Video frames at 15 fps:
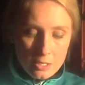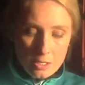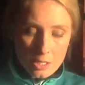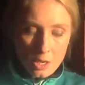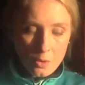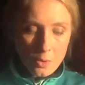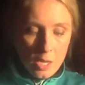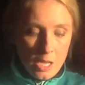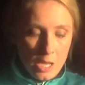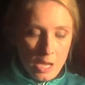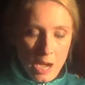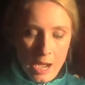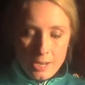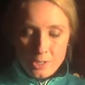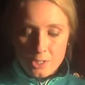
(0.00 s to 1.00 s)
So
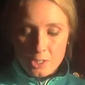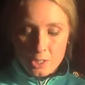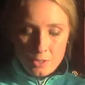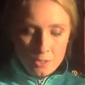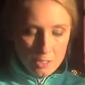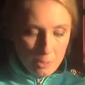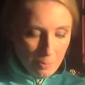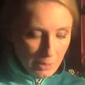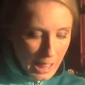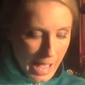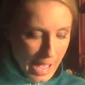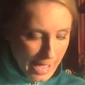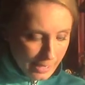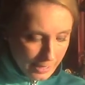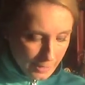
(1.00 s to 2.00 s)
I just use the
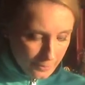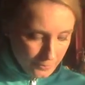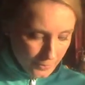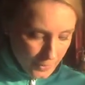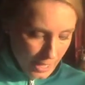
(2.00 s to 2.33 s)
black,